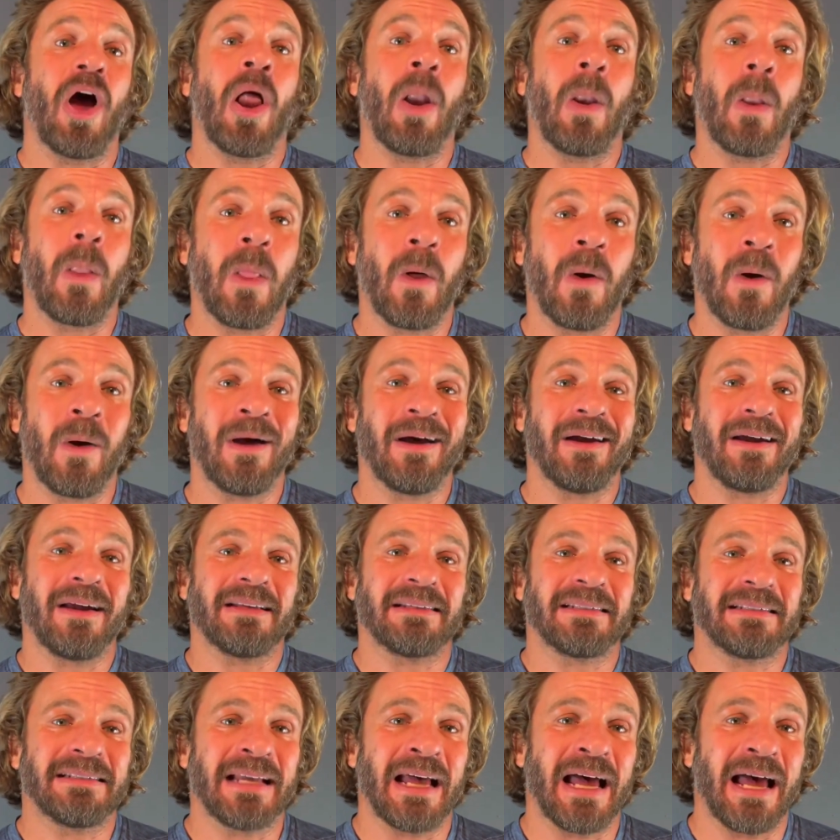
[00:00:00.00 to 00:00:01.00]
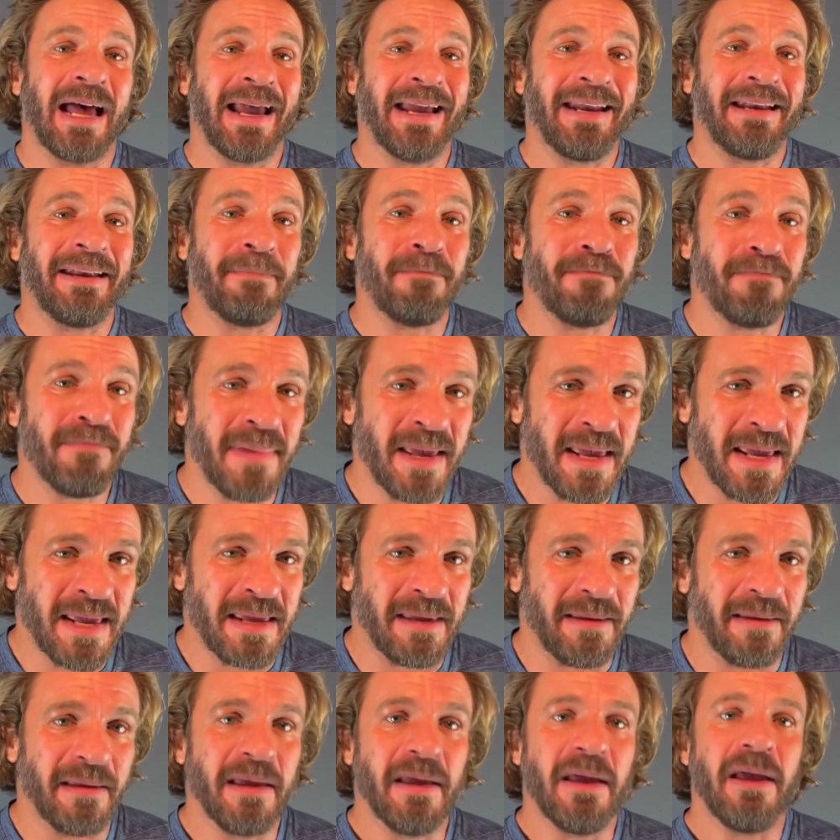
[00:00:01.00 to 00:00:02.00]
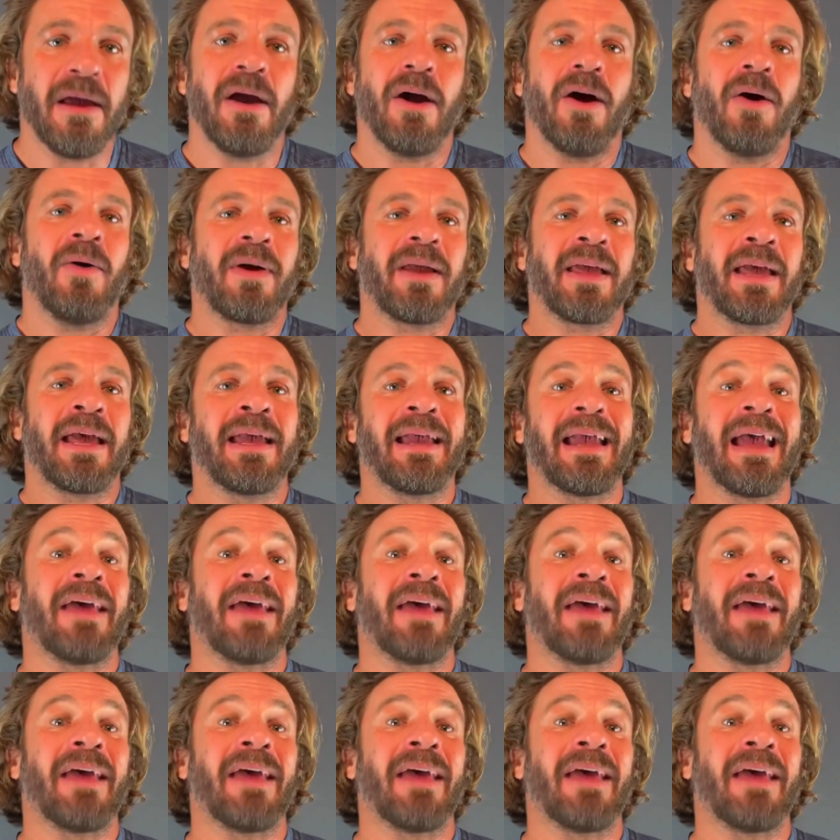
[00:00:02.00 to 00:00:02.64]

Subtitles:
alongside me, okay?